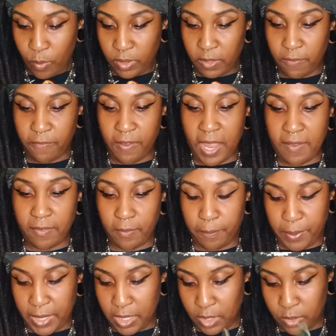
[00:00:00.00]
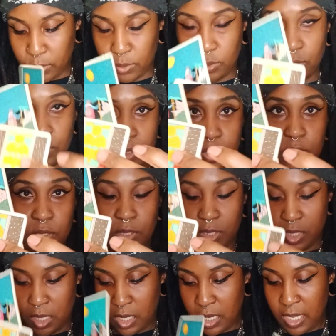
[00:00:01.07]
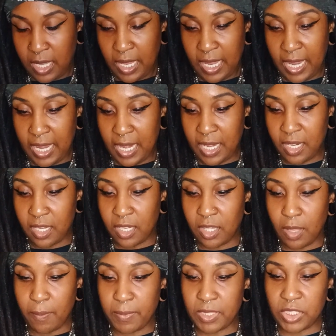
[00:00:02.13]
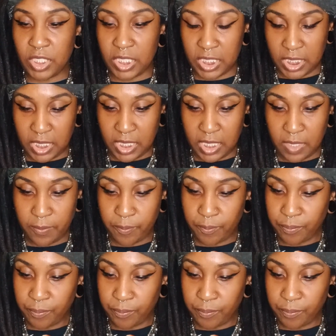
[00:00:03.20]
with the Five of Pentacles and the Magician.